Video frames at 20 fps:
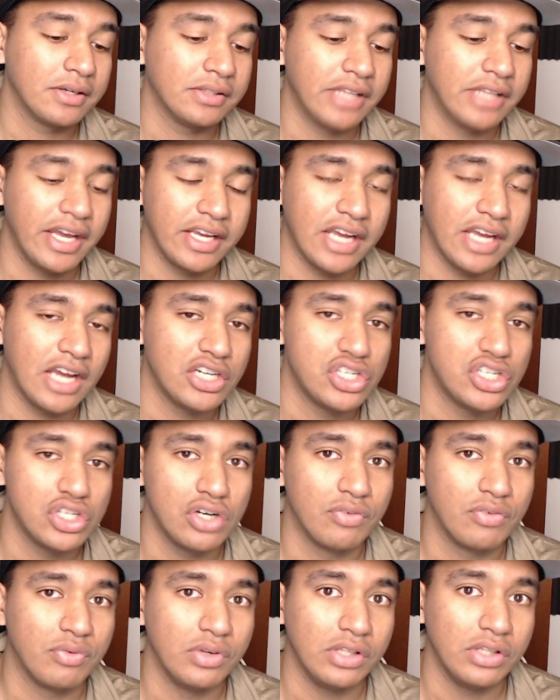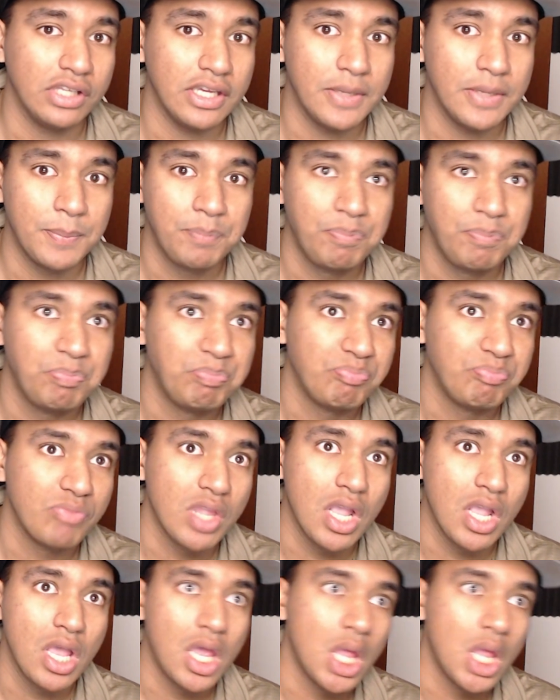Like, I should have really
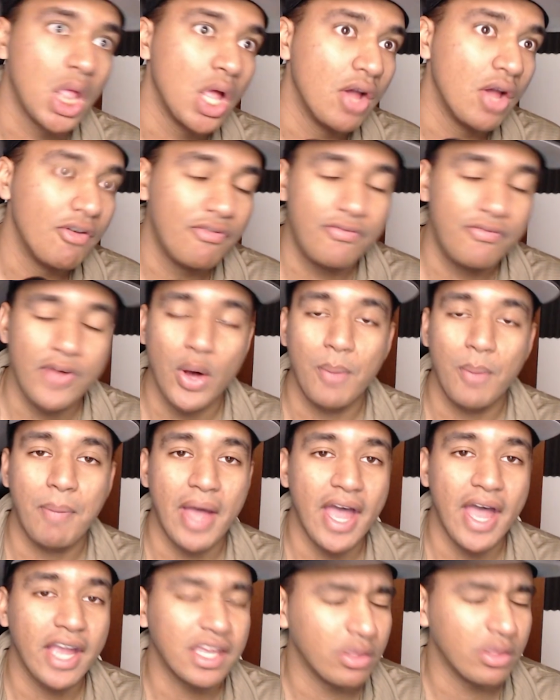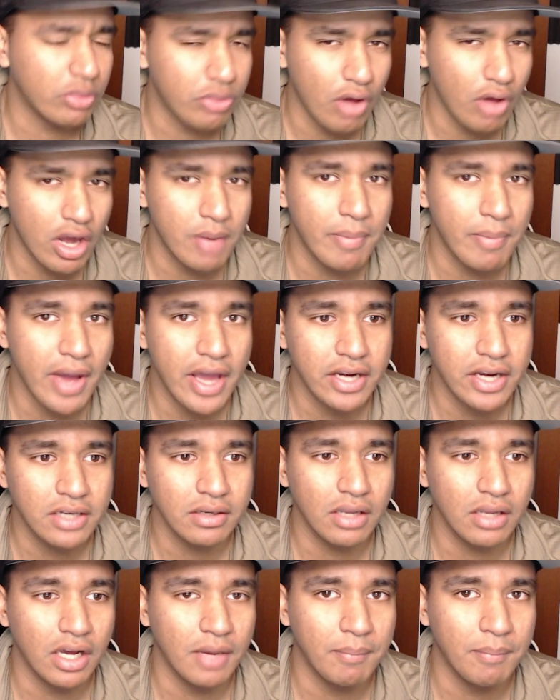fell back and thought about it.
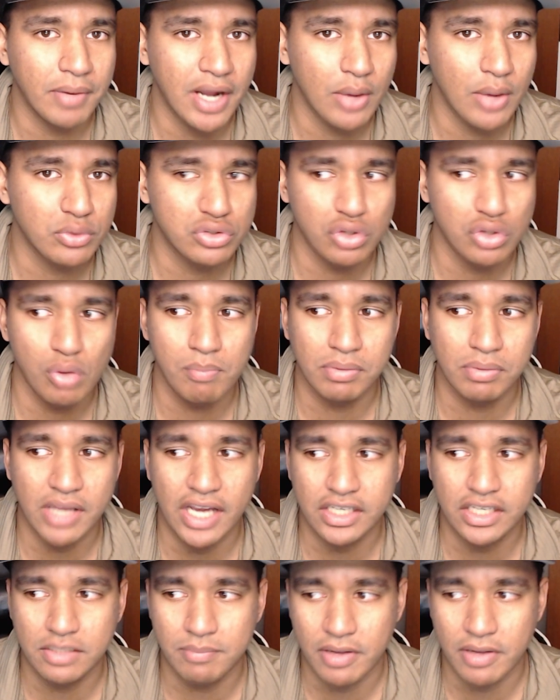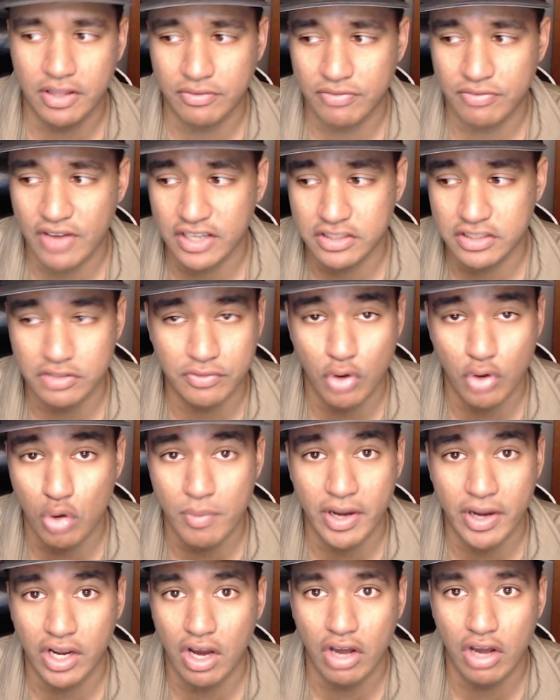But I was so blinded by the fact of, oh
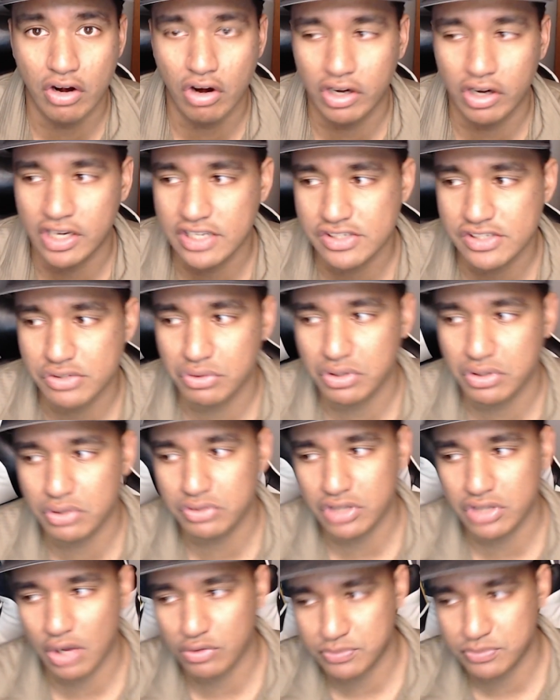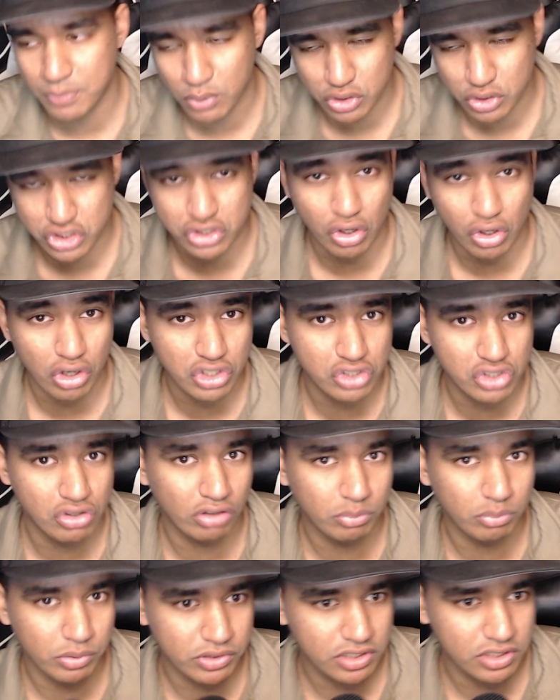my God, Arcane Studios. I was more
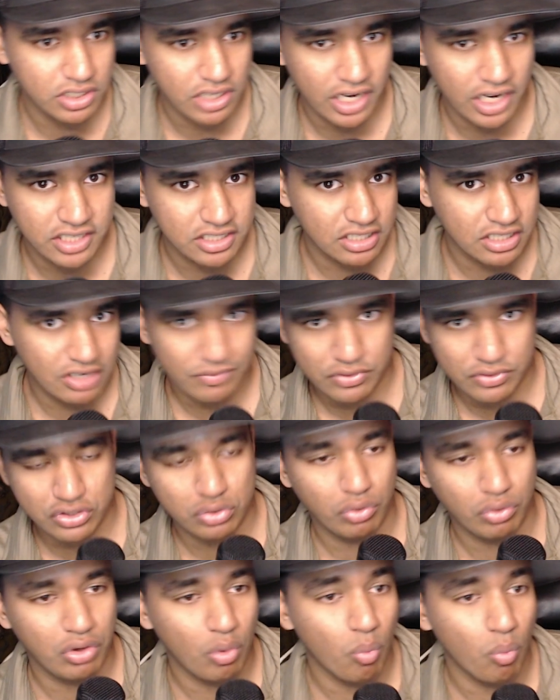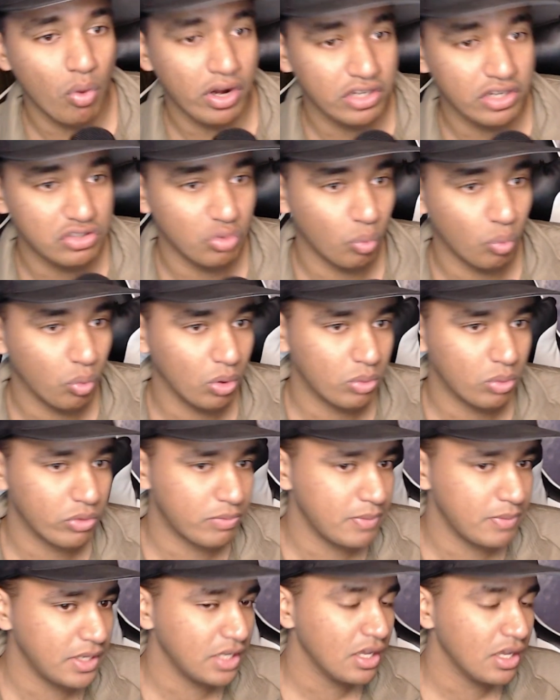starstruck with the idea of the studio wanting to work with me.